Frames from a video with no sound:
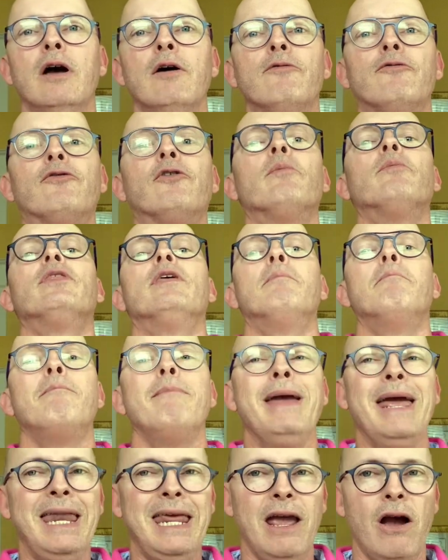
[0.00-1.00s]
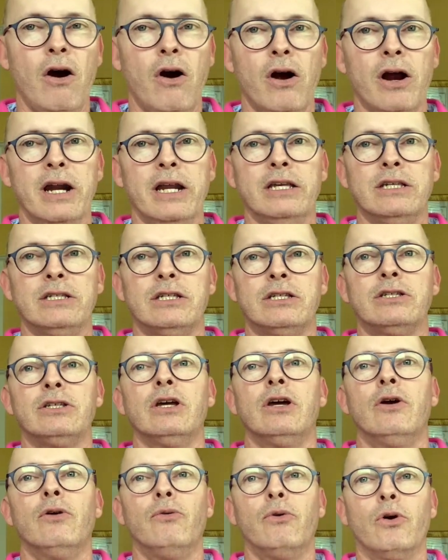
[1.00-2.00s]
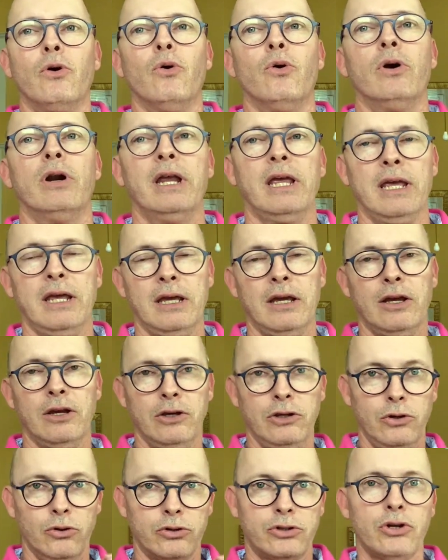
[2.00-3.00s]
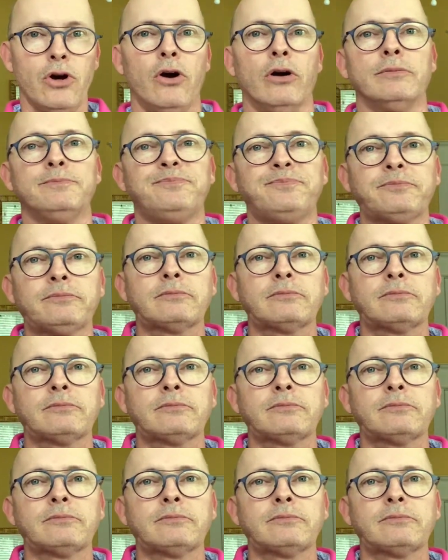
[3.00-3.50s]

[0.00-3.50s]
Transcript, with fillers: from the many artists recording your song.